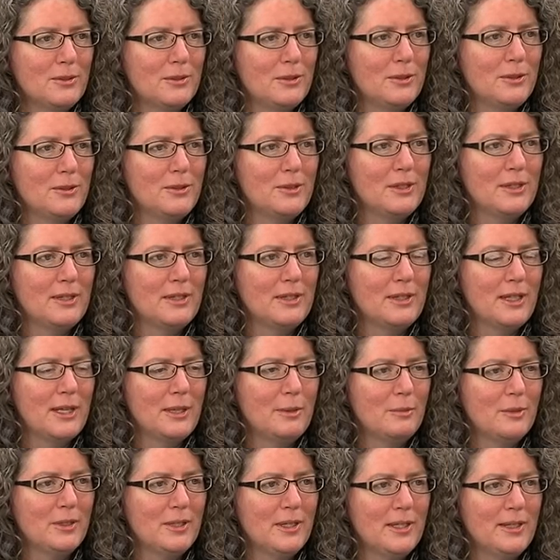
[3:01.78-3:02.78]
or new to the
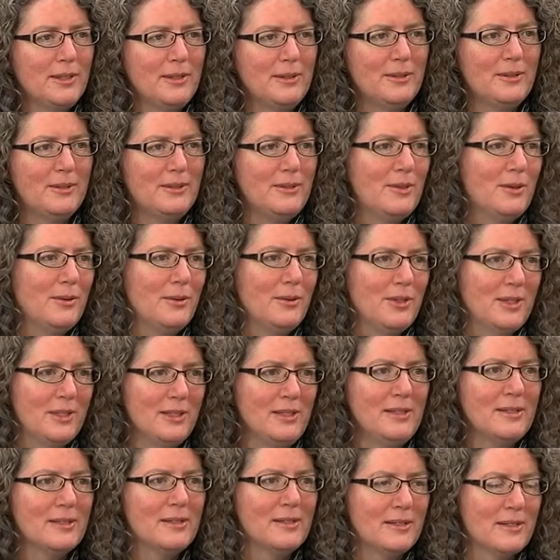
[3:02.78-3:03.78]
library know
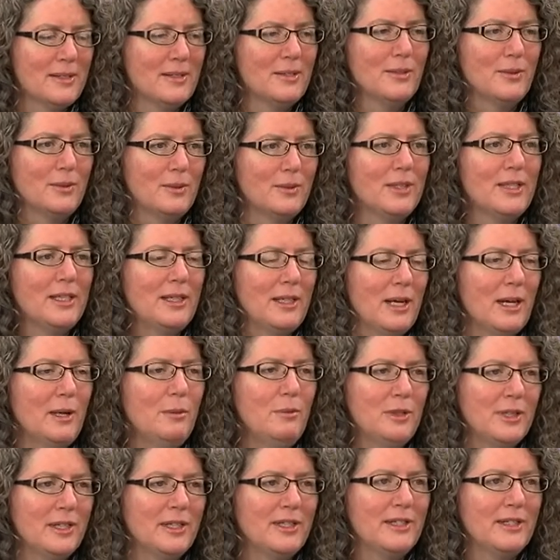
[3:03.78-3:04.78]
this is their only
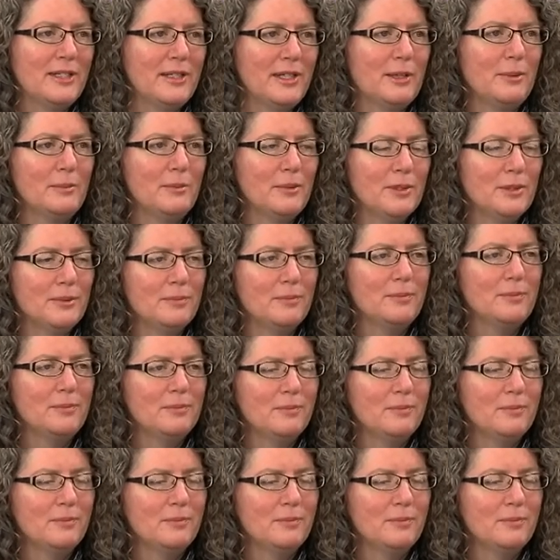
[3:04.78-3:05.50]
library in Ames.